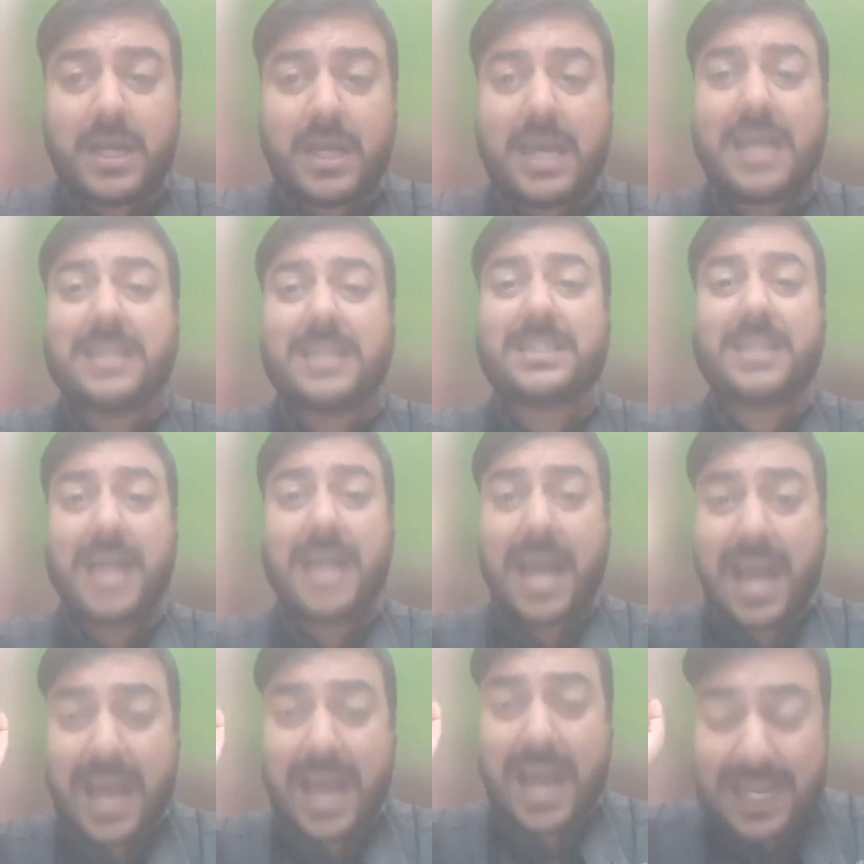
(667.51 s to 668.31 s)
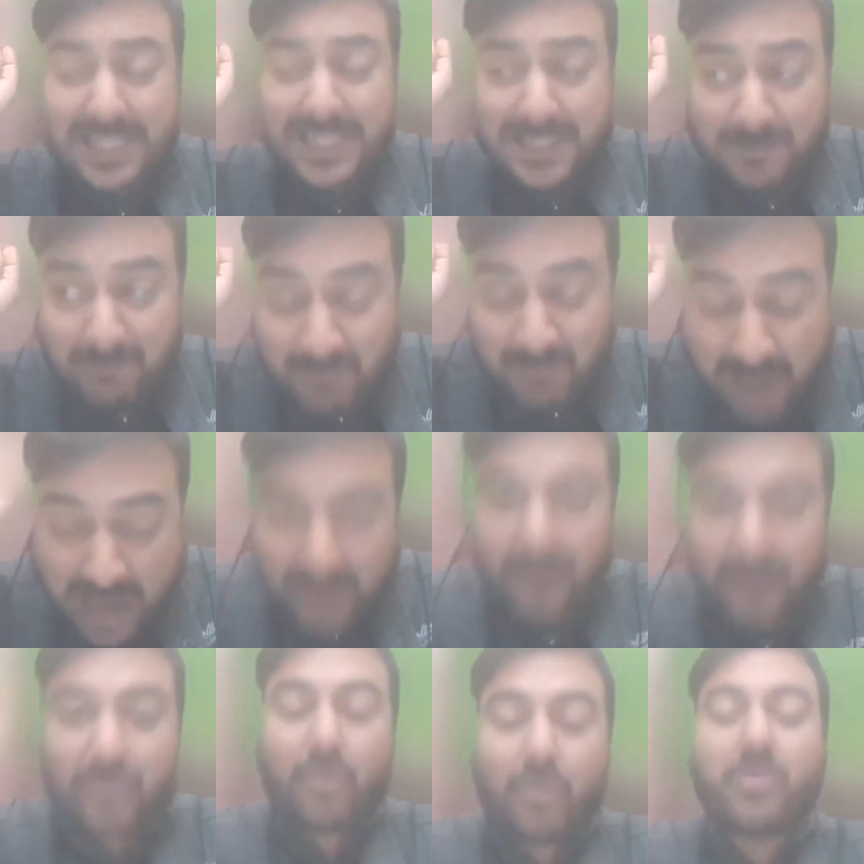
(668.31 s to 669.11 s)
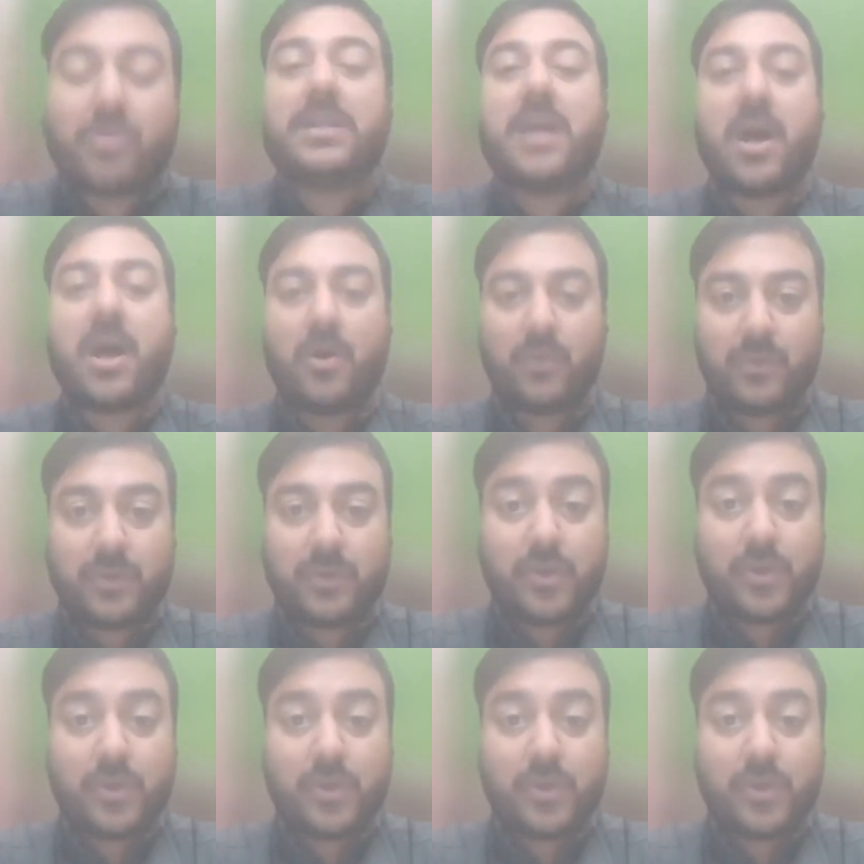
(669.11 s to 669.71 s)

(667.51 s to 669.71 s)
is mandatory now.